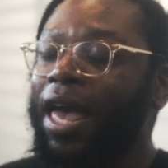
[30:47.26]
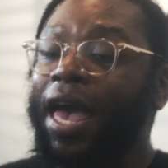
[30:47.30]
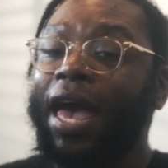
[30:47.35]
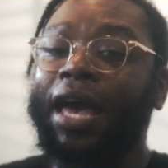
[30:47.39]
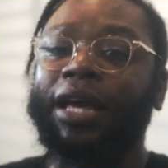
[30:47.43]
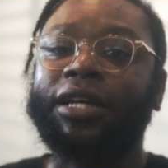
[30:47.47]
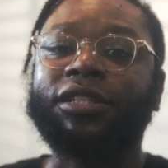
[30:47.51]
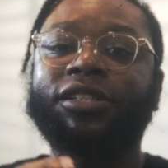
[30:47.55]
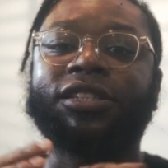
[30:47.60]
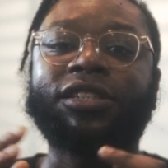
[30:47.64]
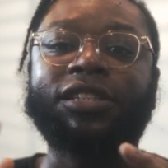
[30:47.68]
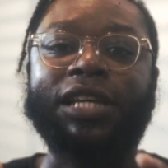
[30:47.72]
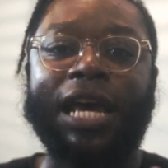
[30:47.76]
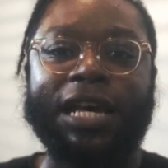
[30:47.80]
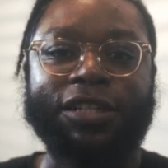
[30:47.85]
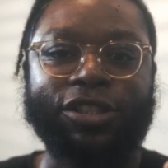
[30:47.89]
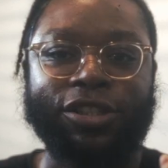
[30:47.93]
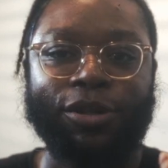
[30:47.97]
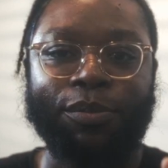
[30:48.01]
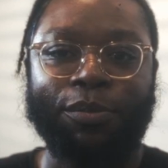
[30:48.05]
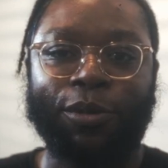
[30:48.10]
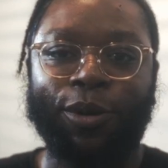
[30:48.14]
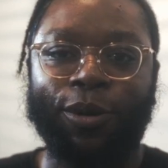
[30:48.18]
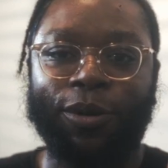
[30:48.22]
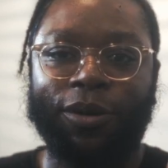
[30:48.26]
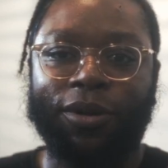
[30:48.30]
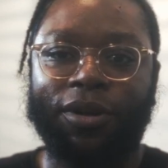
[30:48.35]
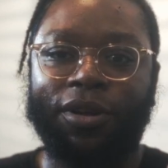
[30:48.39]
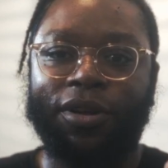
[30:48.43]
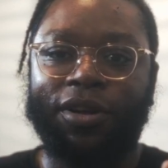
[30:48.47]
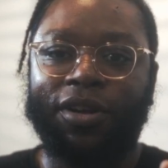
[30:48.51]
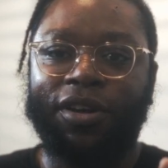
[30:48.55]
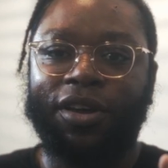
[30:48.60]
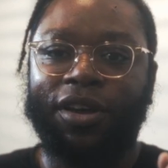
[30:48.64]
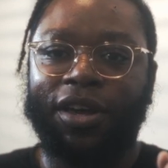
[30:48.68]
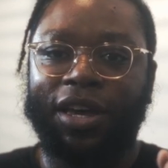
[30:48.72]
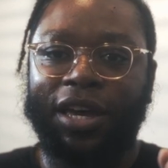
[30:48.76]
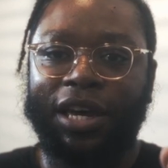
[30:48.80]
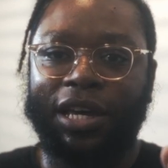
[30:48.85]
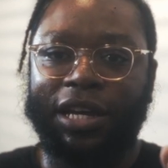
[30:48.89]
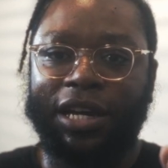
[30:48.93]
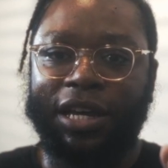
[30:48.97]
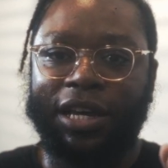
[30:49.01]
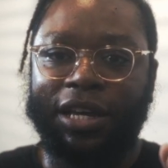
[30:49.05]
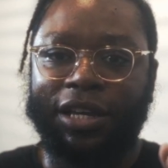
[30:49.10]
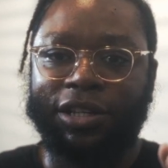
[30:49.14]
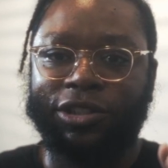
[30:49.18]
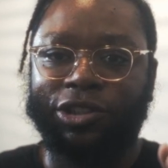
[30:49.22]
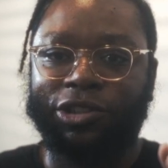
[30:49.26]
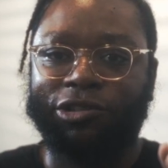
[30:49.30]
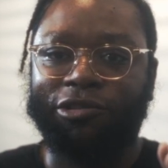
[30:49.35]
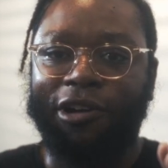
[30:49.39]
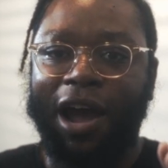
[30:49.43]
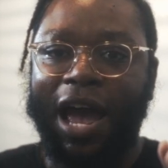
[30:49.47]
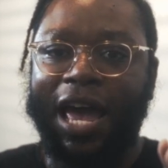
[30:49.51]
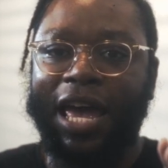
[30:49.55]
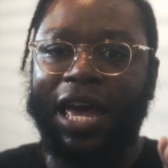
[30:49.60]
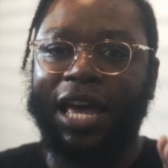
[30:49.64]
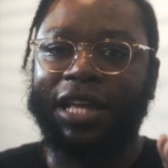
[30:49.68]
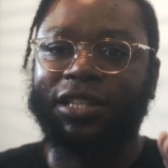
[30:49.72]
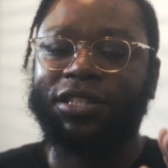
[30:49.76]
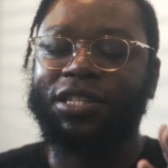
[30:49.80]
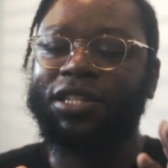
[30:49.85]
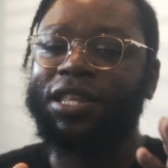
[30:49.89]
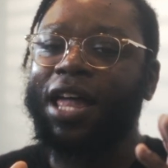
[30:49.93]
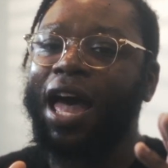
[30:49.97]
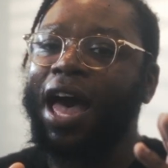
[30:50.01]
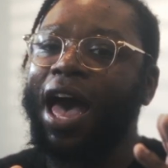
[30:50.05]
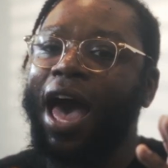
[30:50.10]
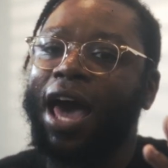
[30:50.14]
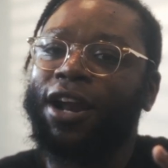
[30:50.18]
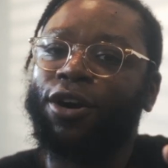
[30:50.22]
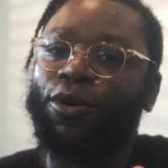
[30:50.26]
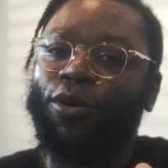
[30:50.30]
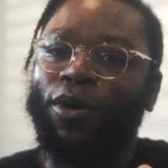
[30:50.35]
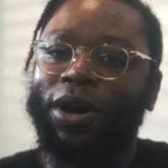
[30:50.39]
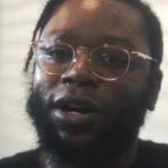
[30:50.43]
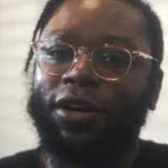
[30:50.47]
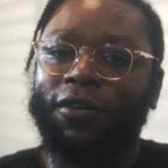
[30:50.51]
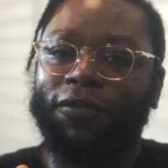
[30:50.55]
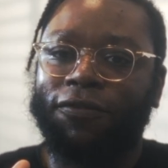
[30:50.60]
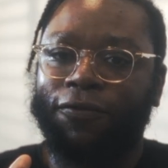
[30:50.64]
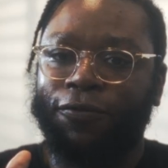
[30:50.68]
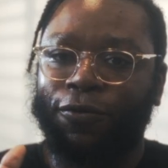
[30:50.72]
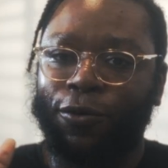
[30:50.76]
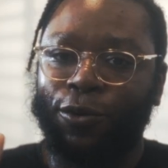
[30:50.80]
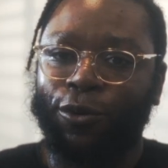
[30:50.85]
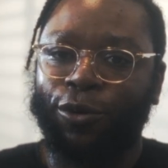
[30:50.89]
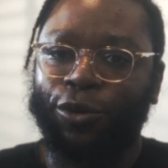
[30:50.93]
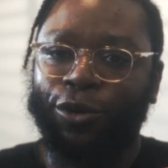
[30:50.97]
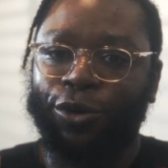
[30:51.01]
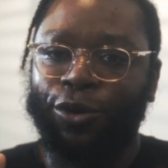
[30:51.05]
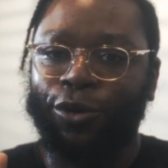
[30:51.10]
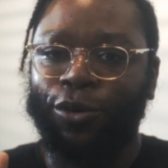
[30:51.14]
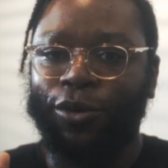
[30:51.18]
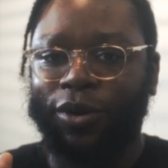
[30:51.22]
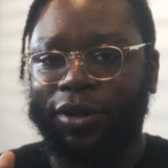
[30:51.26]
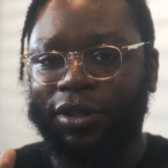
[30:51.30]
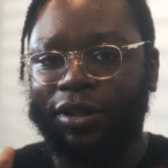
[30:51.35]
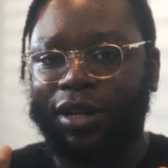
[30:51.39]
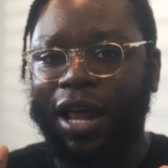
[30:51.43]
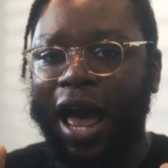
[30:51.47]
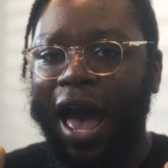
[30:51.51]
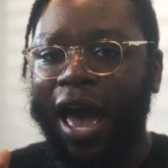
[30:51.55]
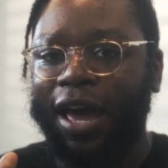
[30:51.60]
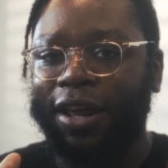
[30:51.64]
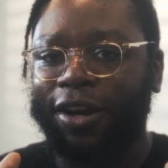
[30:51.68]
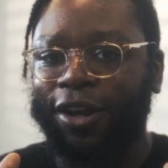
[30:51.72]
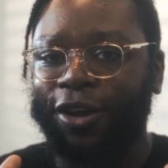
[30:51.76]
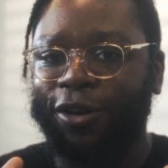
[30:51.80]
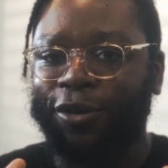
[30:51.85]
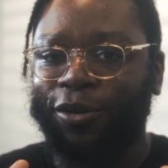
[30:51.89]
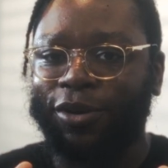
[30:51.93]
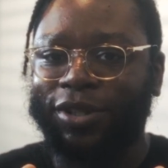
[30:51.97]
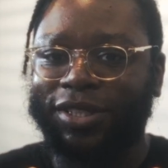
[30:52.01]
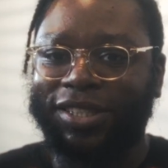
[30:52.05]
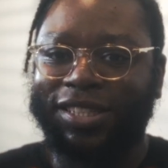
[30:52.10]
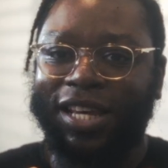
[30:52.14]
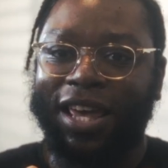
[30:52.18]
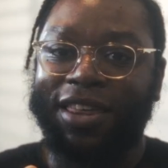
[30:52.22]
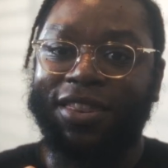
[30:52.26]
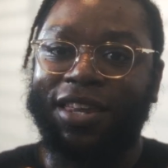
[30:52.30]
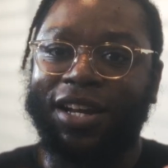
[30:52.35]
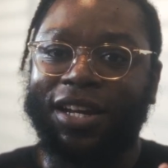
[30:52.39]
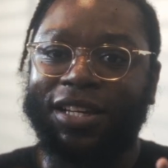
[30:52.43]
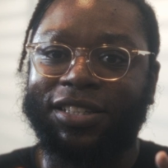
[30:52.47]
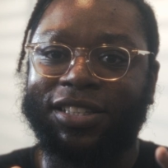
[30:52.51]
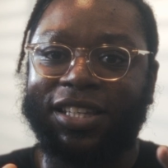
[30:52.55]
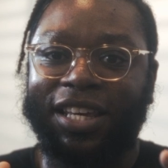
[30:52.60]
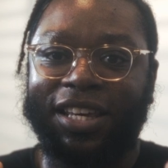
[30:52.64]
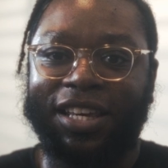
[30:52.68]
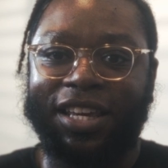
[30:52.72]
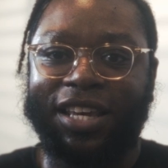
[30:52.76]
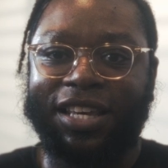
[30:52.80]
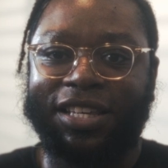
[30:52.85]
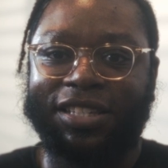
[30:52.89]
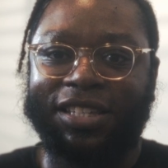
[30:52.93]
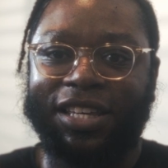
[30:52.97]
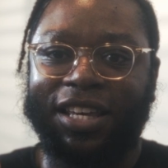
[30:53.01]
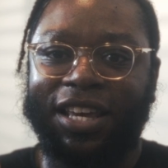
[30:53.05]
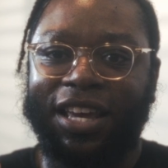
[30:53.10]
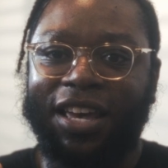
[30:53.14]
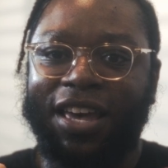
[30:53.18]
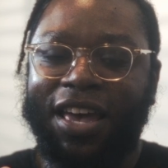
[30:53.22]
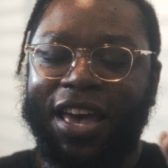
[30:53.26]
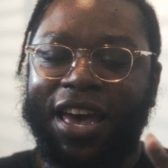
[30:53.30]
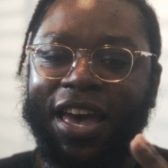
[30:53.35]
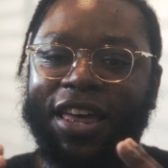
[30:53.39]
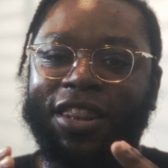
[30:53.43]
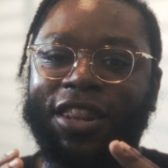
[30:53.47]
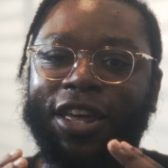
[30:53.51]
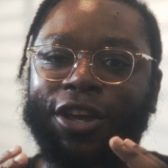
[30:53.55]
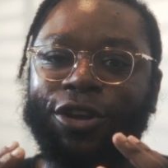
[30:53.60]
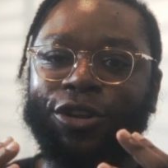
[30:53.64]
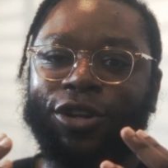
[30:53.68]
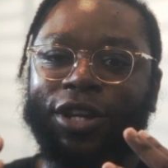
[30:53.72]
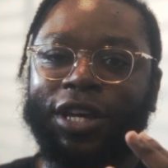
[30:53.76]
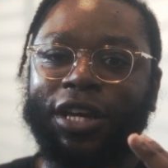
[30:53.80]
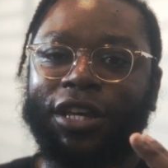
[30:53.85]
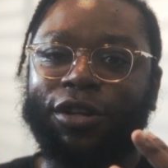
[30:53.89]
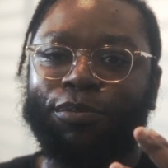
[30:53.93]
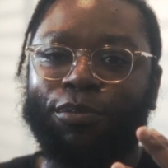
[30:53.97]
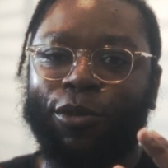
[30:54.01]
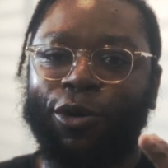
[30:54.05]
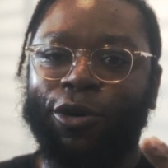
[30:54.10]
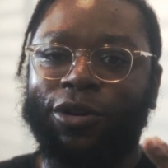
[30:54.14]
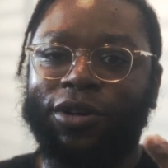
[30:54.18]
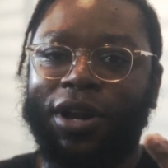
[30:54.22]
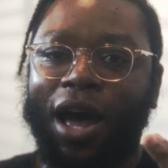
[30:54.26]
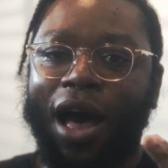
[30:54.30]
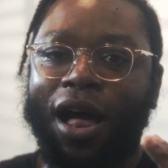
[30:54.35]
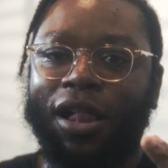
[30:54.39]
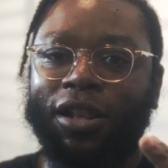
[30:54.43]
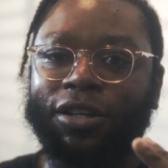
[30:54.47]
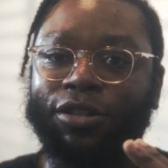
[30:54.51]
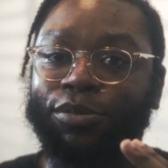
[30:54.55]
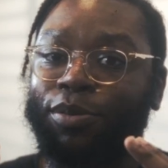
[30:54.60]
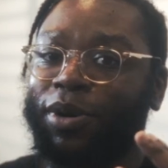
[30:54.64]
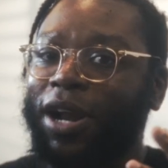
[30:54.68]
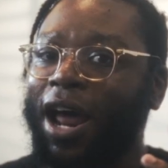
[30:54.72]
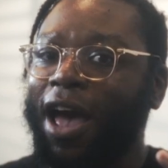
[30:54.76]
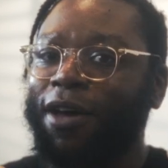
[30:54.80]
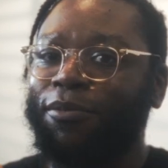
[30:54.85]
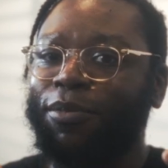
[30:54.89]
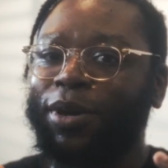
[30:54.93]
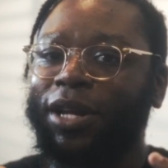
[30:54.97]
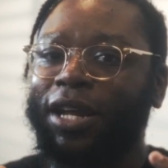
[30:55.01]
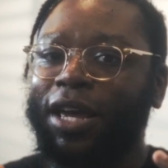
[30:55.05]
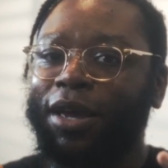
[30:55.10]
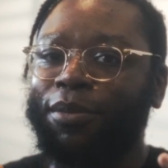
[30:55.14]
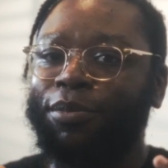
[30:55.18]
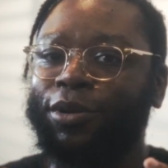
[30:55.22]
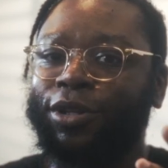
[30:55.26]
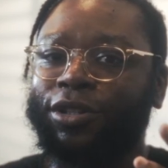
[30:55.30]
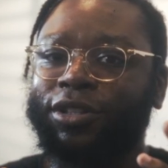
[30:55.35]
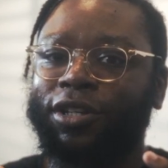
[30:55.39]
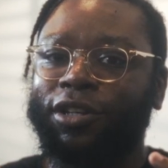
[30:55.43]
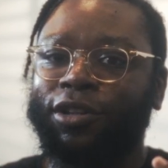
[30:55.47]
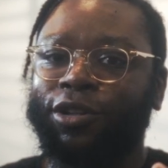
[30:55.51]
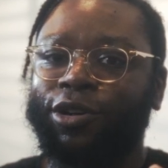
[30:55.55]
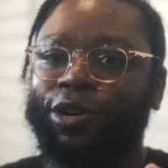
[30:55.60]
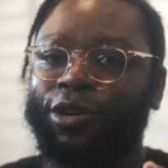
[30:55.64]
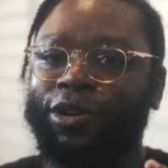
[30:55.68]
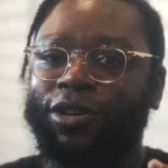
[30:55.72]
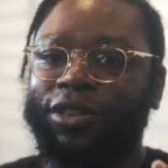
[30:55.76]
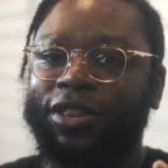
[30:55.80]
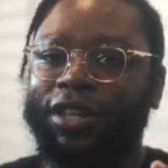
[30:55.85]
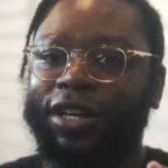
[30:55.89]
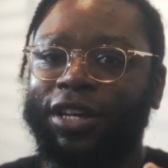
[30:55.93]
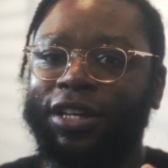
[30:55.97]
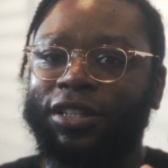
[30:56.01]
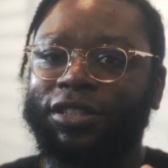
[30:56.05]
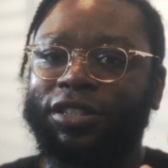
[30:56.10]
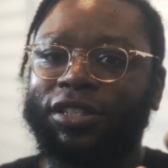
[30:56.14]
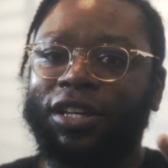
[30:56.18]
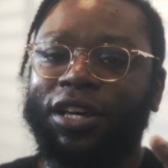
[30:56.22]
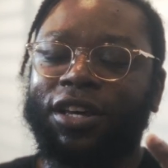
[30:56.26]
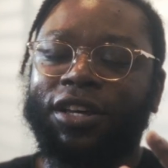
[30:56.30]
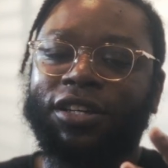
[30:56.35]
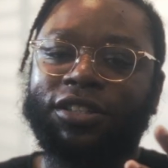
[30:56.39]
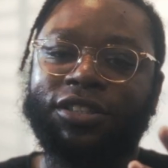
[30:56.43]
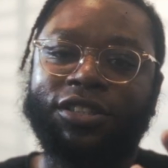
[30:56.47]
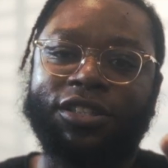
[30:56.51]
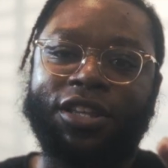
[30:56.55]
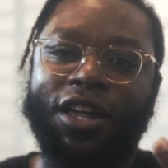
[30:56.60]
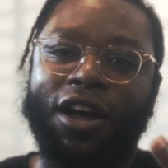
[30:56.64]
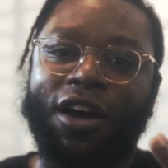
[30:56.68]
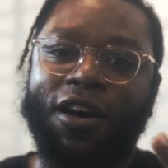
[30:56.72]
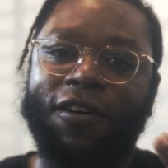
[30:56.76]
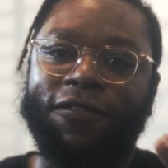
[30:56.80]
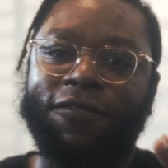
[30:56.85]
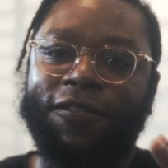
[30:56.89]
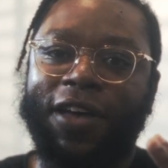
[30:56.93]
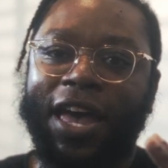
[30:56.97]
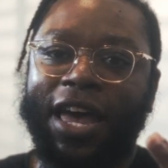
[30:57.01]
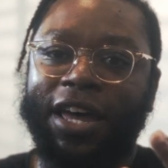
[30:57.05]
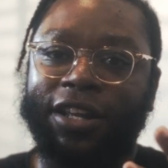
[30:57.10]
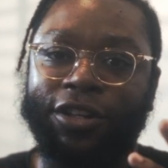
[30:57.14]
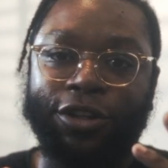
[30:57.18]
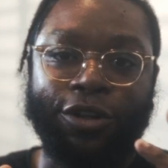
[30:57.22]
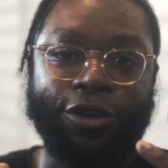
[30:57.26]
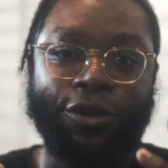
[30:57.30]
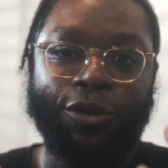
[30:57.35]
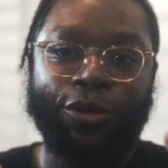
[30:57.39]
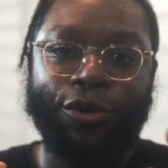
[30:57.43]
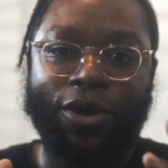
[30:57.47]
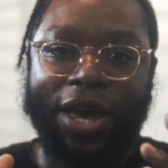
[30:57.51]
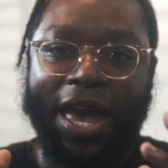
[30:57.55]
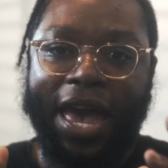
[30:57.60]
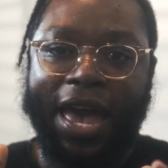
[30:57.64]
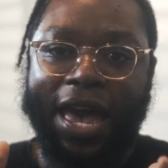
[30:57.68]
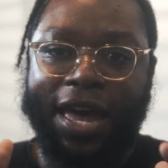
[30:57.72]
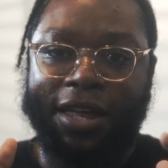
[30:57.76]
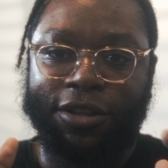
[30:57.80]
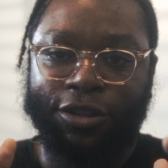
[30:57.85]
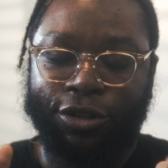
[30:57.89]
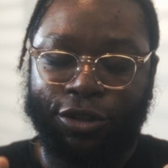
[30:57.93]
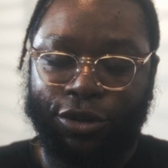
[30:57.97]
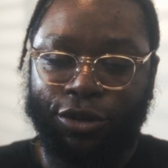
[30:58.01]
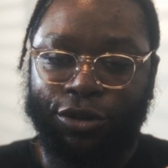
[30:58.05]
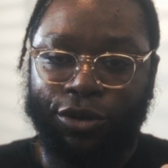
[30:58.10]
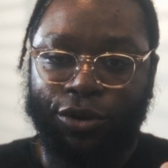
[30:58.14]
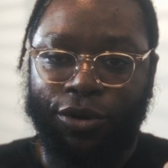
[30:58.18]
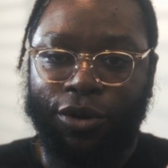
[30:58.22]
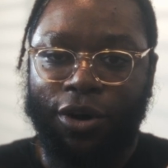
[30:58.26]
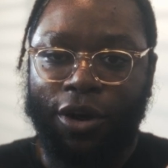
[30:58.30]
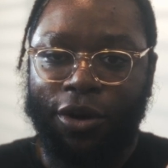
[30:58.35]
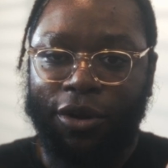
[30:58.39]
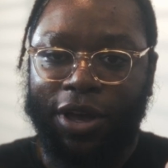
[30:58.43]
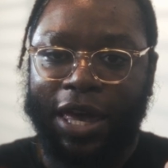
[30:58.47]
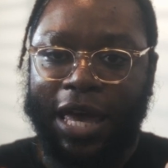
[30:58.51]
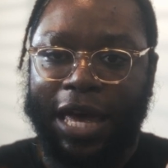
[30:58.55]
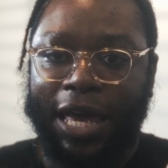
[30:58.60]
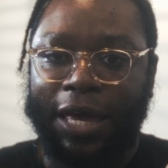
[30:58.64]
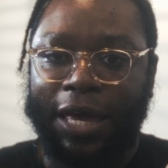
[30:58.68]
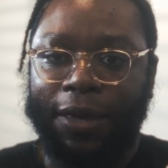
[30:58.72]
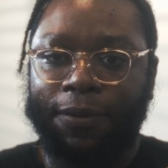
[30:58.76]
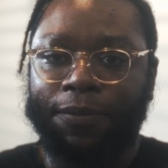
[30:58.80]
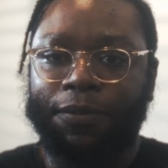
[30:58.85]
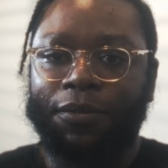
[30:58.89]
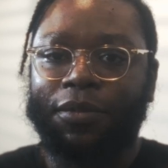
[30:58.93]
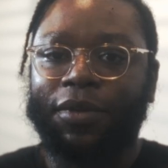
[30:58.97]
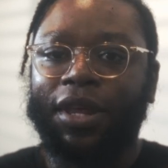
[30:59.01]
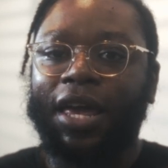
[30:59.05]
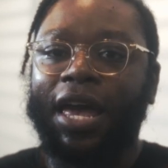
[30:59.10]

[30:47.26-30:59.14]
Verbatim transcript: accessible it is, right? It's not, I don't want to fool you and lie to you and say that it's easy and that you need more knowledge, but I've been able to learn this stuff and you can too, okay?